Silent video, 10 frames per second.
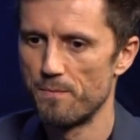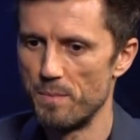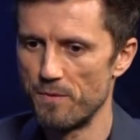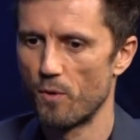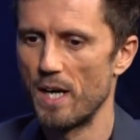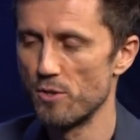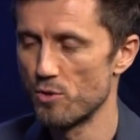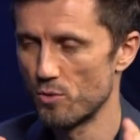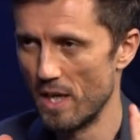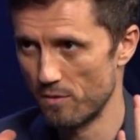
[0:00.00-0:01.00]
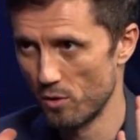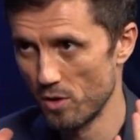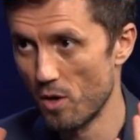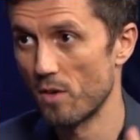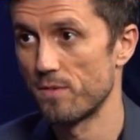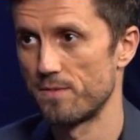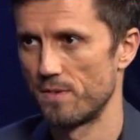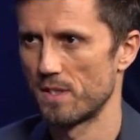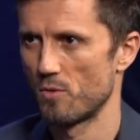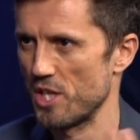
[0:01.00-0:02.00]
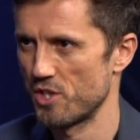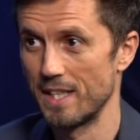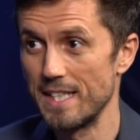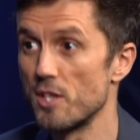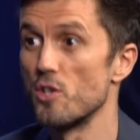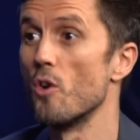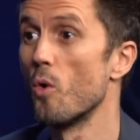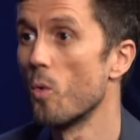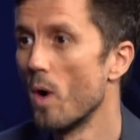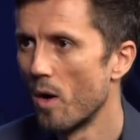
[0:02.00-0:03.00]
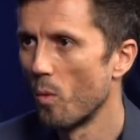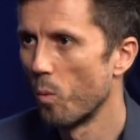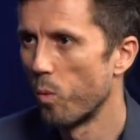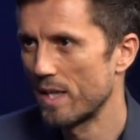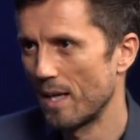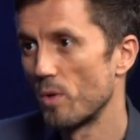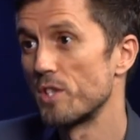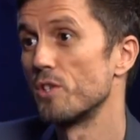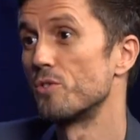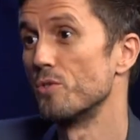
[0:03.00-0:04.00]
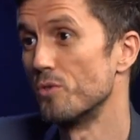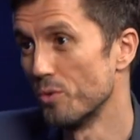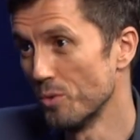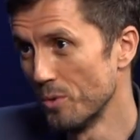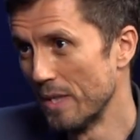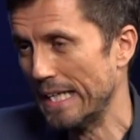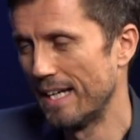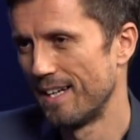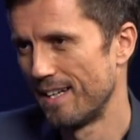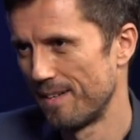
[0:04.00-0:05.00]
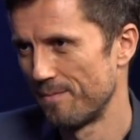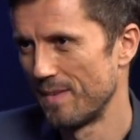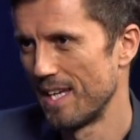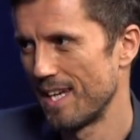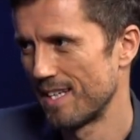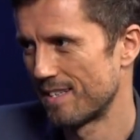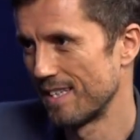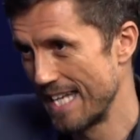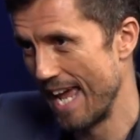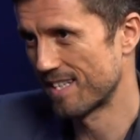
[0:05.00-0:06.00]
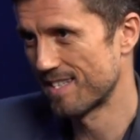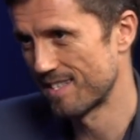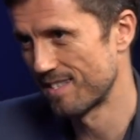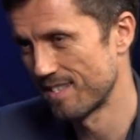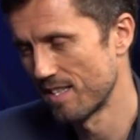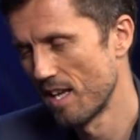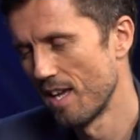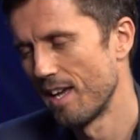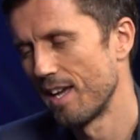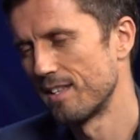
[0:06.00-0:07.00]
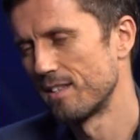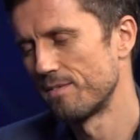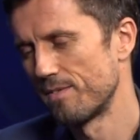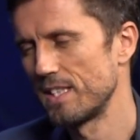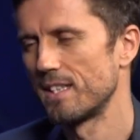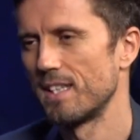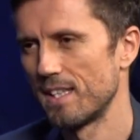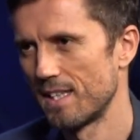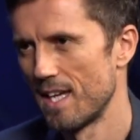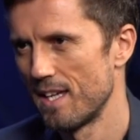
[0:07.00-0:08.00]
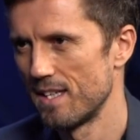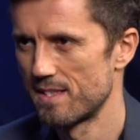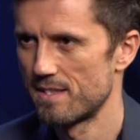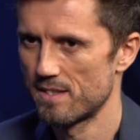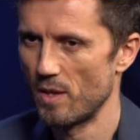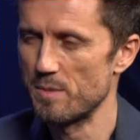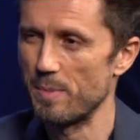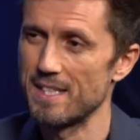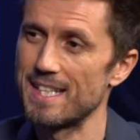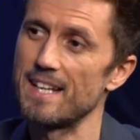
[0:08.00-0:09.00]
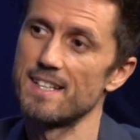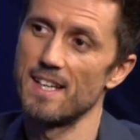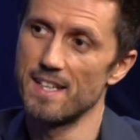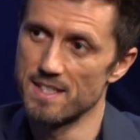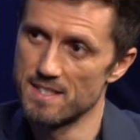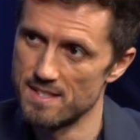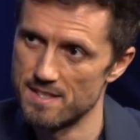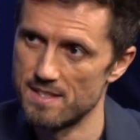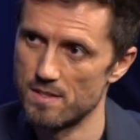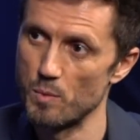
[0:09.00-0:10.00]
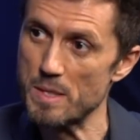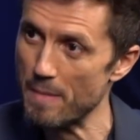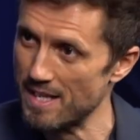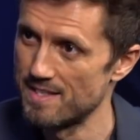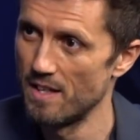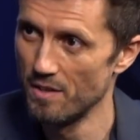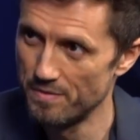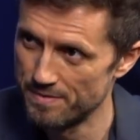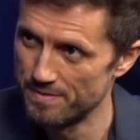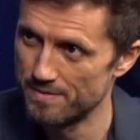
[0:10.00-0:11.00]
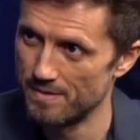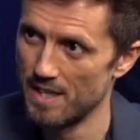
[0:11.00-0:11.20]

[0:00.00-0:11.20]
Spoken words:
Before I used to have a lot of questions. I didn't know what I wanted to do next. And the funny thing is, so I spent 10 days with myself.